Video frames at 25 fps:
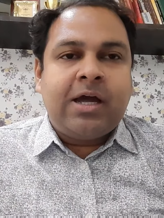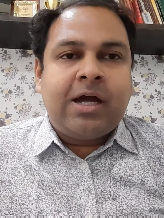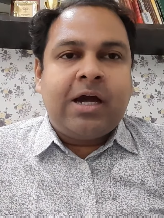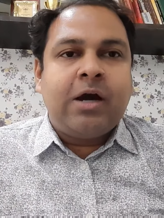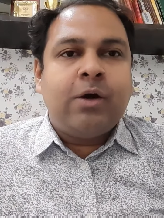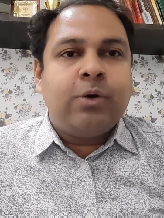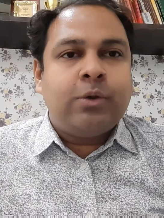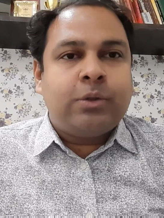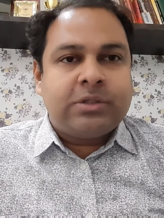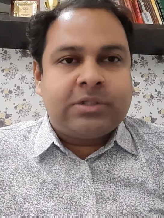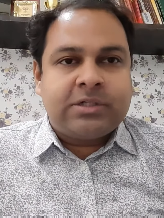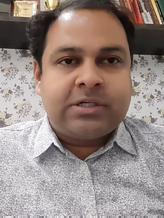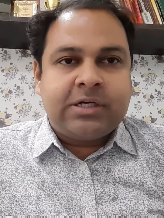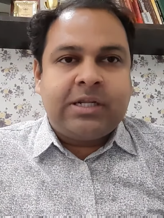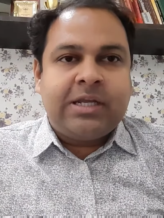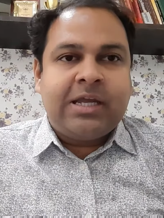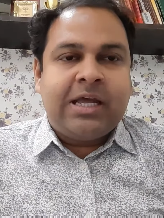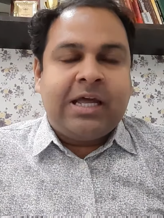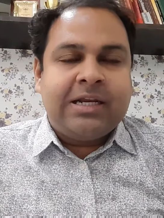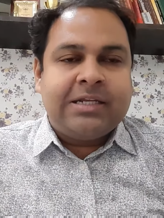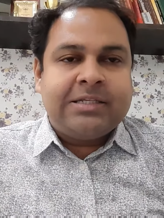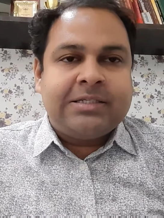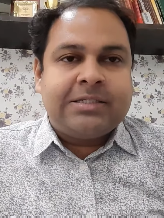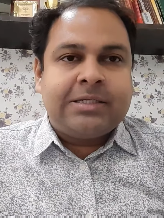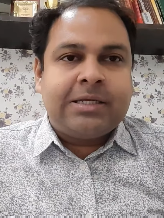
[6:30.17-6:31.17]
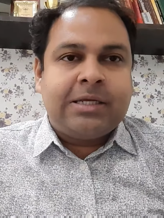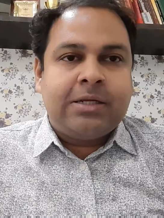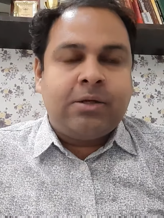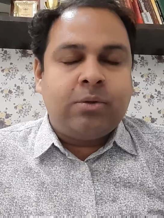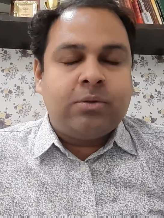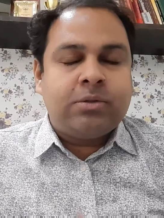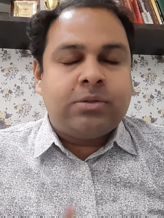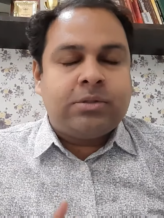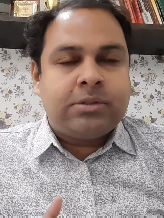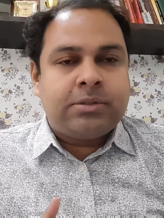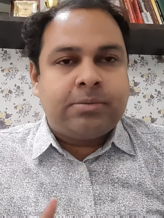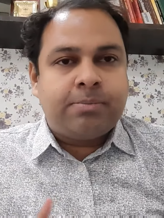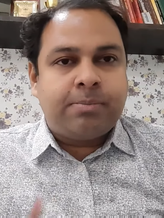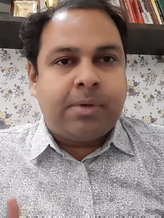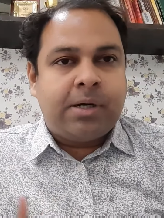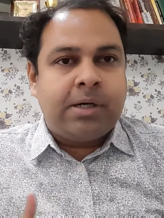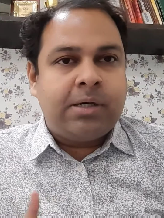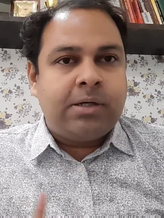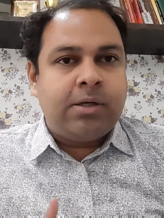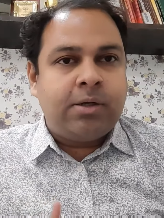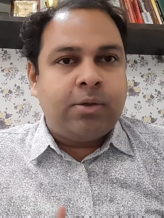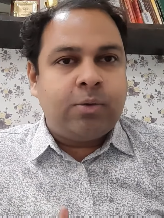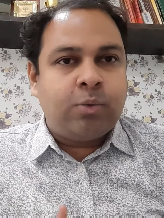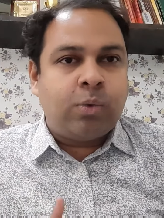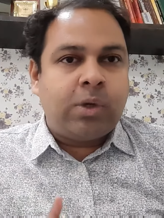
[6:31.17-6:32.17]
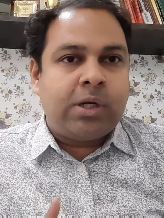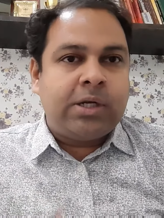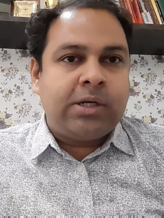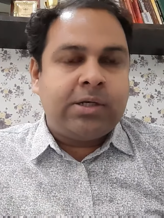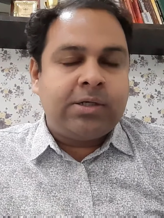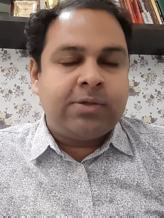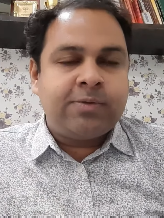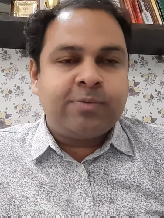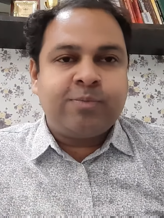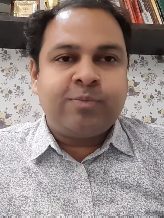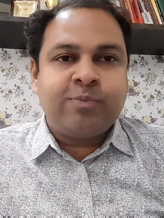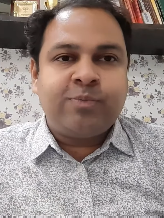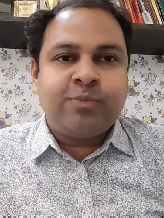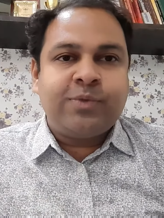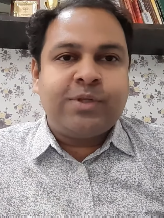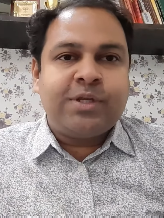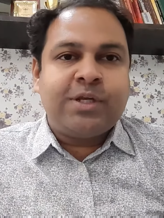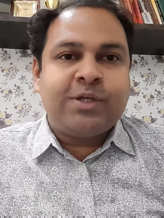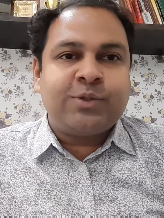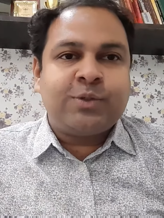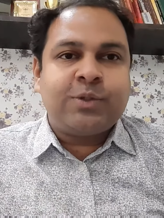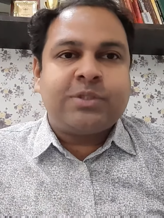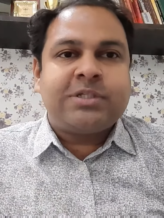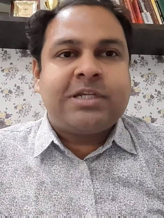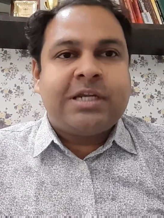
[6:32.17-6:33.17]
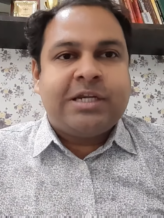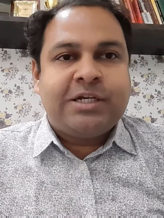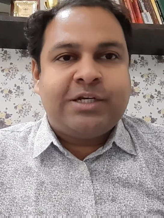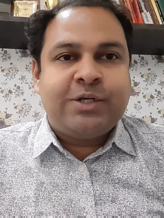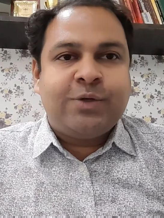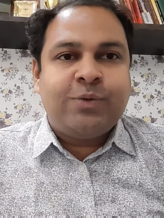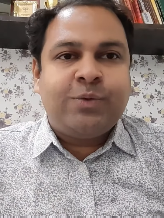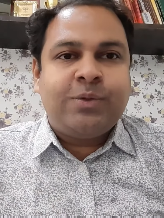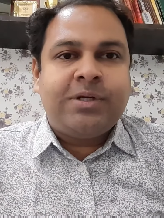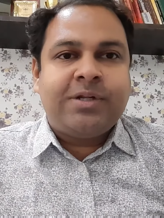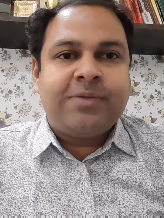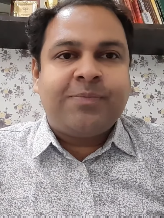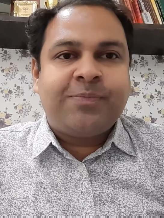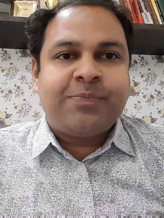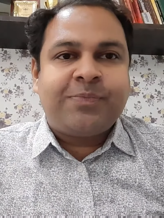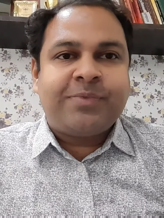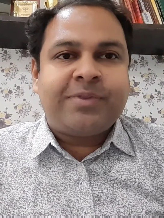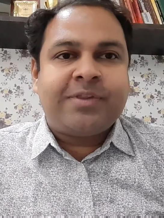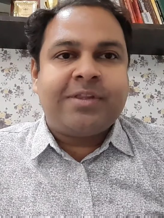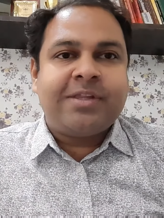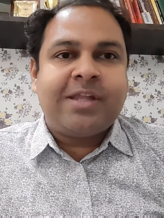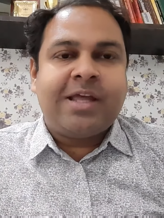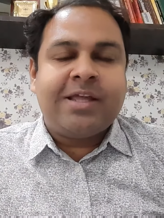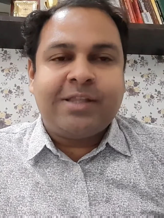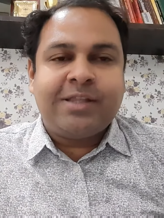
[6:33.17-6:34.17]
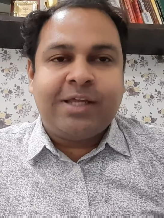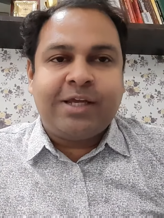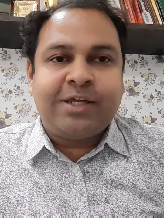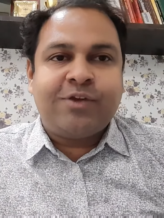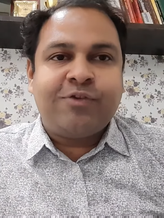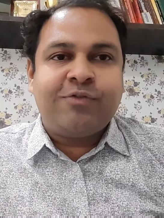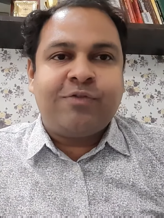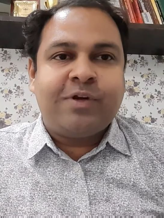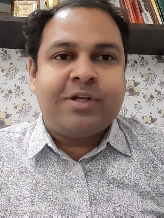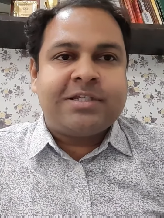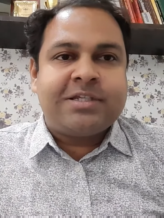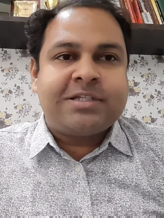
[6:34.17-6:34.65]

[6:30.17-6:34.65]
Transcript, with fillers: how to study Allen's Keynotes, part 1. So stay tuned and thank you for